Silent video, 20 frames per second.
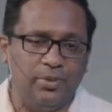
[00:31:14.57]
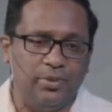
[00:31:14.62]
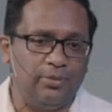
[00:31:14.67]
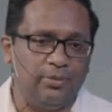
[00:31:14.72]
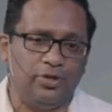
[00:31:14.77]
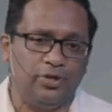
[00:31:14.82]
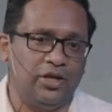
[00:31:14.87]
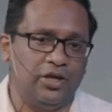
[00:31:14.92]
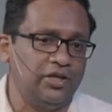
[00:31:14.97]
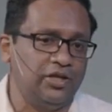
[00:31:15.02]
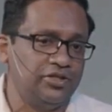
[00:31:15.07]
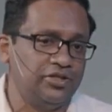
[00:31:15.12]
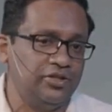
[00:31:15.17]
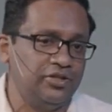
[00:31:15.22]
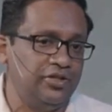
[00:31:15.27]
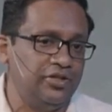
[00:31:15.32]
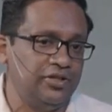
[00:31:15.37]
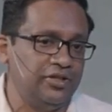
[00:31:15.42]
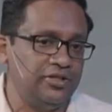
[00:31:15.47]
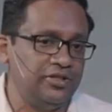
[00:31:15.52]
Remember
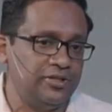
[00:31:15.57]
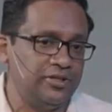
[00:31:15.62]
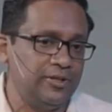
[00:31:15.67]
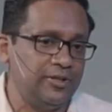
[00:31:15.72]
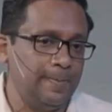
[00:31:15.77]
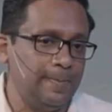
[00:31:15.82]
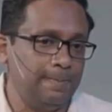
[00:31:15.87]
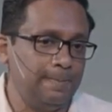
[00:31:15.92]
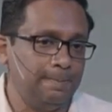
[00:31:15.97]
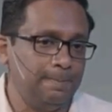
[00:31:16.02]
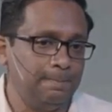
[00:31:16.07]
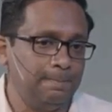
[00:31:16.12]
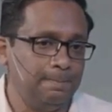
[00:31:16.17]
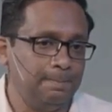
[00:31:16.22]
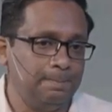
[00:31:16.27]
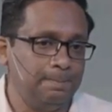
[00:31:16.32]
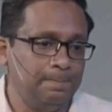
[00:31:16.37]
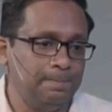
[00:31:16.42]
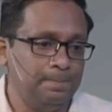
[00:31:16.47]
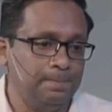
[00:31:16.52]
God's goodness. Look at verse
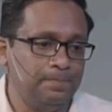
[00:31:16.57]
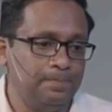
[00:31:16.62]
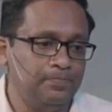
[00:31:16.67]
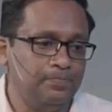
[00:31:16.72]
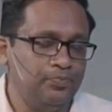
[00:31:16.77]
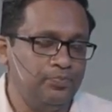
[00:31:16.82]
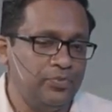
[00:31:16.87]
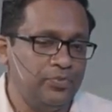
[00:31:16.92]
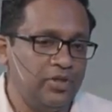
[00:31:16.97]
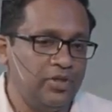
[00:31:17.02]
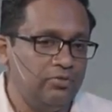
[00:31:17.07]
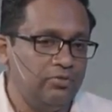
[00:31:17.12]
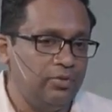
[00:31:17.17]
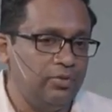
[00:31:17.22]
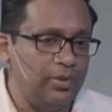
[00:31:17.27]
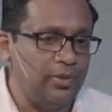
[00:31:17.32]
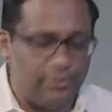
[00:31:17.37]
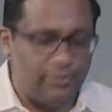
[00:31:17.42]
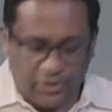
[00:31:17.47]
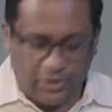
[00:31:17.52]
17.
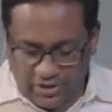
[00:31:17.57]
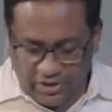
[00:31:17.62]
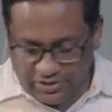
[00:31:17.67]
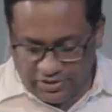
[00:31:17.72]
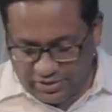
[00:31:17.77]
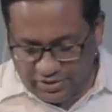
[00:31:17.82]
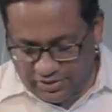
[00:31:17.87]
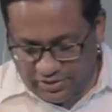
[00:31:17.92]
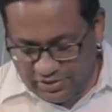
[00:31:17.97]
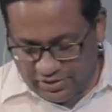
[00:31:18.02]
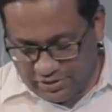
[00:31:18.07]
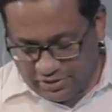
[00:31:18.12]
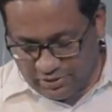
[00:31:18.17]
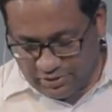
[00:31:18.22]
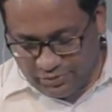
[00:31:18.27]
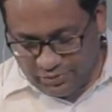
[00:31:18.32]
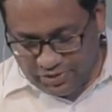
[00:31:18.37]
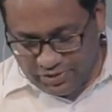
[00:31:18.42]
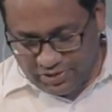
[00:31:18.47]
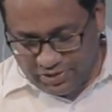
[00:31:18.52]
Every good
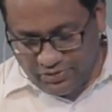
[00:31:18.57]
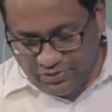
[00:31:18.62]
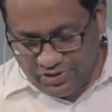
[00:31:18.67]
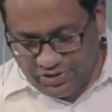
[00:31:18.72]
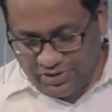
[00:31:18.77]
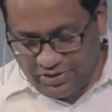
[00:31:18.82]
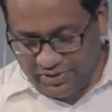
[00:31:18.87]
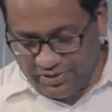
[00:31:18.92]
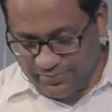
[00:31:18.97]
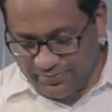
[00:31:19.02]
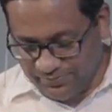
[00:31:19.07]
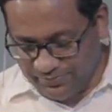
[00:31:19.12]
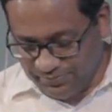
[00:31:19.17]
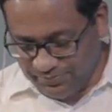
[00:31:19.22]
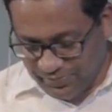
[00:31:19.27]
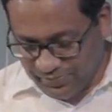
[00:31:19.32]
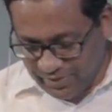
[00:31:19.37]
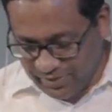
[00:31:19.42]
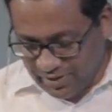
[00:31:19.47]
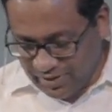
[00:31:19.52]
and perfect
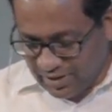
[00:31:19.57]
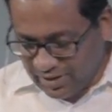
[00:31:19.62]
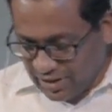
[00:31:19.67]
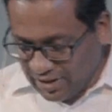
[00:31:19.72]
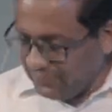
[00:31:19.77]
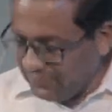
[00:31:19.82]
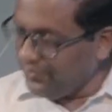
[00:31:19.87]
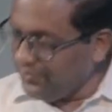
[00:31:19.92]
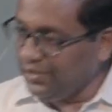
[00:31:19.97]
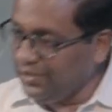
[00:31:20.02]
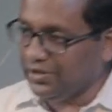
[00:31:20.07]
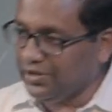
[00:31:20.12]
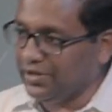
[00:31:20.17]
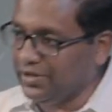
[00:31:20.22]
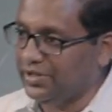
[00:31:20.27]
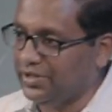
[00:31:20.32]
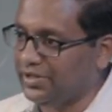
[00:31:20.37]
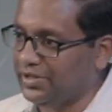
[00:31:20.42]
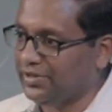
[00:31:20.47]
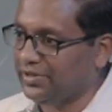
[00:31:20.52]
gift is from above,
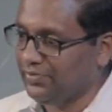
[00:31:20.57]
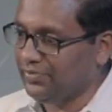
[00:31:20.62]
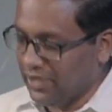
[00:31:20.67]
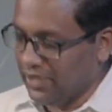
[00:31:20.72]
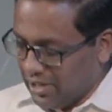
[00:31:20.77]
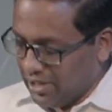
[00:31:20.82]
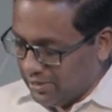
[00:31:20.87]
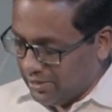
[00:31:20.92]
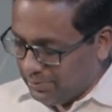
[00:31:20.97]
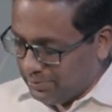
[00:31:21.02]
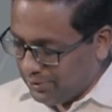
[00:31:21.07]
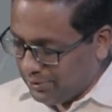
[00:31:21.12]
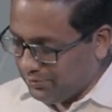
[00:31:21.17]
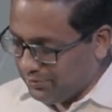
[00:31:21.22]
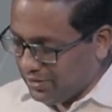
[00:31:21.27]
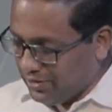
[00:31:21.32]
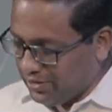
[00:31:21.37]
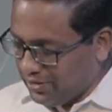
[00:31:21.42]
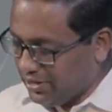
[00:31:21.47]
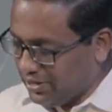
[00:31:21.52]
coming down
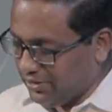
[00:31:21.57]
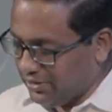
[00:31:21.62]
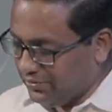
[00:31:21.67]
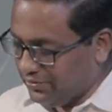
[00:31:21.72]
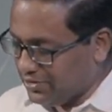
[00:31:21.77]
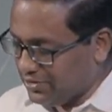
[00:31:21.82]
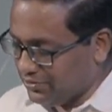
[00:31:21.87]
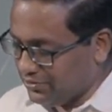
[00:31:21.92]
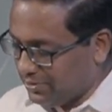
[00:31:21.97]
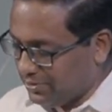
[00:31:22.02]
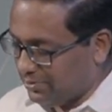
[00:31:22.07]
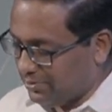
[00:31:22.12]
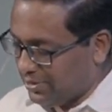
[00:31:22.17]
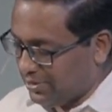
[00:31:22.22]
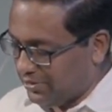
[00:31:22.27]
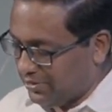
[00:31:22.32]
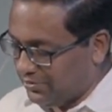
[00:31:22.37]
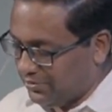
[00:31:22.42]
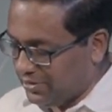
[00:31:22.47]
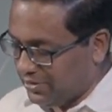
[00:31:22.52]
from the Father of
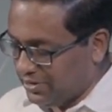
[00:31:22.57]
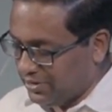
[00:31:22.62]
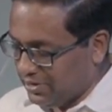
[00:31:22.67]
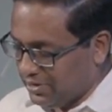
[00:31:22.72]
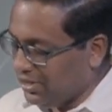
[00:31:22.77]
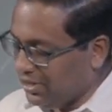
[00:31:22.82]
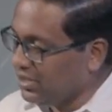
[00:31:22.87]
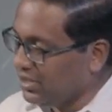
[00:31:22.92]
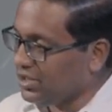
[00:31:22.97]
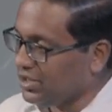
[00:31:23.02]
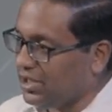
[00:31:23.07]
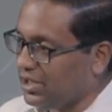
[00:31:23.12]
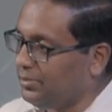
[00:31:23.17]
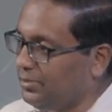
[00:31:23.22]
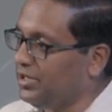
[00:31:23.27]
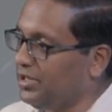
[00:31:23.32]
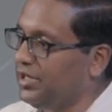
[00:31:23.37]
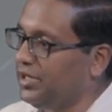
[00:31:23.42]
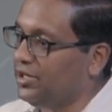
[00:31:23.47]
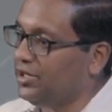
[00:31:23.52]
lights who does not
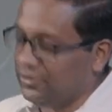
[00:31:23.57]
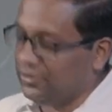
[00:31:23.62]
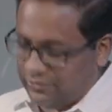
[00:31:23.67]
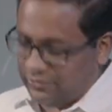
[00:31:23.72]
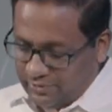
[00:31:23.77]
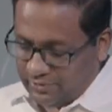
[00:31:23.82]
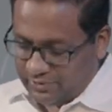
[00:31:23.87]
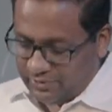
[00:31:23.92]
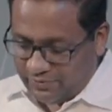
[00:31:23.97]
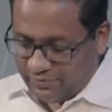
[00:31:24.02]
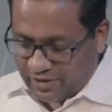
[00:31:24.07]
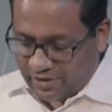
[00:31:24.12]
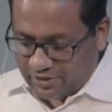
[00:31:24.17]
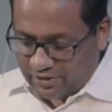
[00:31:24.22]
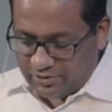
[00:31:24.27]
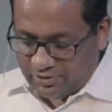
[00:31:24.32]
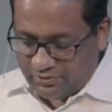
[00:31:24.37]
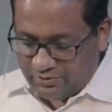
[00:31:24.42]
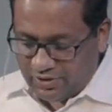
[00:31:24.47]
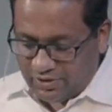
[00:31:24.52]
change like
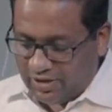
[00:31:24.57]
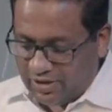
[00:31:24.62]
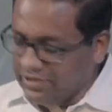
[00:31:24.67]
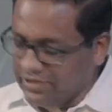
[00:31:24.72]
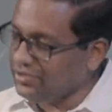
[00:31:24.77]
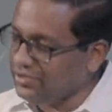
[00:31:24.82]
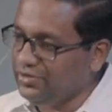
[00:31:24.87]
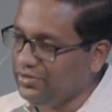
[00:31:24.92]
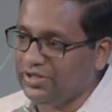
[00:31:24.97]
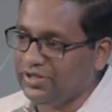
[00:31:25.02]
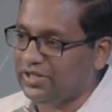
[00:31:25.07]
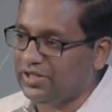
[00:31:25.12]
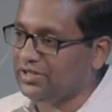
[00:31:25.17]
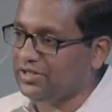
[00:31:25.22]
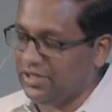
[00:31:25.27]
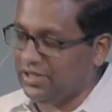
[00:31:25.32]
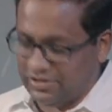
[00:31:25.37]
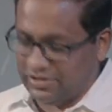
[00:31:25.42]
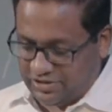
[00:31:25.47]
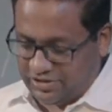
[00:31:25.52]
shifting shadows.
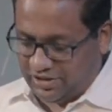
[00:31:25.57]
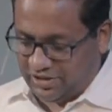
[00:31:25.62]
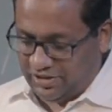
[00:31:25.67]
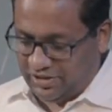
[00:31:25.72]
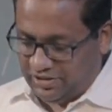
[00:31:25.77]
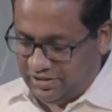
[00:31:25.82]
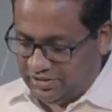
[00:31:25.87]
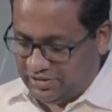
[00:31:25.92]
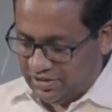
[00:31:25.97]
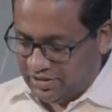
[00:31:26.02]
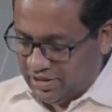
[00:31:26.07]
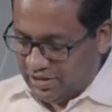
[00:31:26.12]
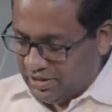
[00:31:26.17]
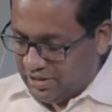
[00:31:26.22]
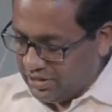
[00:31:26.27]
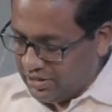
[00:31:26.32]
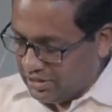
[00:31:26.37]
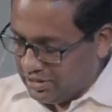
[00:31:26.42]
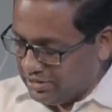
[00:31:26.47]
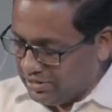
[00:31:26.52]
Every
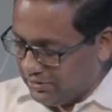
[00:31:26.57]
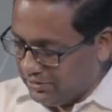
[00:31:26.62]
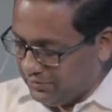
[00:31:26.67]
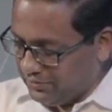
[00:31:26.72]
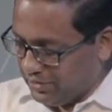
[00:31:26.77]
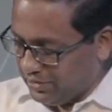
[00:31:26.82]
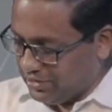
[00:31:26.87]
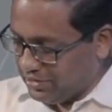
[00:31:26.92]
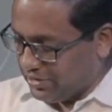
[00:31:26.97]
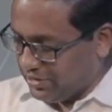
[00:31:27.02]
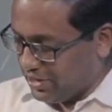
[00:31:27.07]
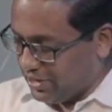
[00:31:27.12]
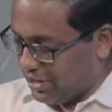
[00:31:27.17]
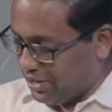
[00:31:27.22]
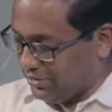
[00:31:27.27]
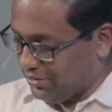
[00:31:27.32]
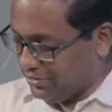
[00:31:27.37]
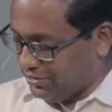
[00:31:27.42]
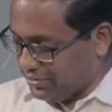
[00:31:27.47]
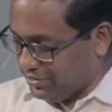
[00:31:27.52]
good in this world
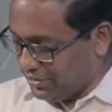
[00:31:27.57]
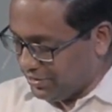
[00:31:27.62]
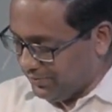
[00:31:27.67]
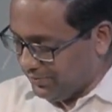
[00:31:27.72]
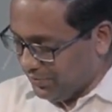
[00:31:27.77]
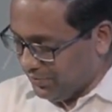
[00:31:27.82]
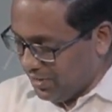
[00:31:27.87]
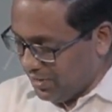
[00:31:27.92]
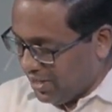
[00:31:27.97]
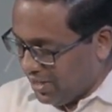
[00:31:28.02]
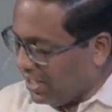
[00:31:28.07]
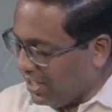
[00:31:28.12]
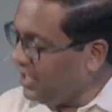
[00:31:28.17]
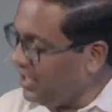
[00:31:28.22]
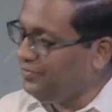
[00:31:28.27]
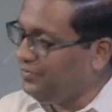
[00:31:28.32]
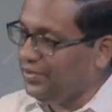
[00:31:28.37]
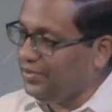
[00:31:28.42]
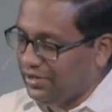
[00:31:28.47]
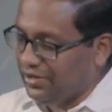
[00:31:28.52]
ultimately
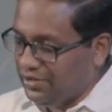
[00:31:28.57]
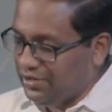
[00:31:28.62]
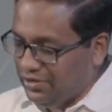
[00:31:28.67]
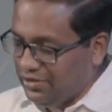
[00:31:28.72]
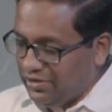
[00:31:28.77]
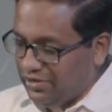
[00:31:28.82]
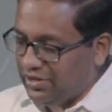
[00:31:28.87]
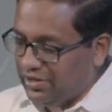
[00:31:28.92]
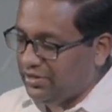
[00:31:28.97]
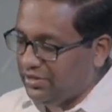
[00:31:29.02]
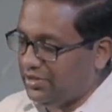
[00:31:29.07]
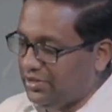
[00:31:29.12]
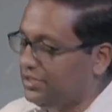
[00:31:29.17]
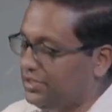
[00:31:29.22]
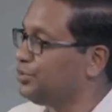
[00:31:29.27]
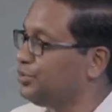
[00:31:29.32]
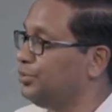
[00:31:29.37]
comes from God.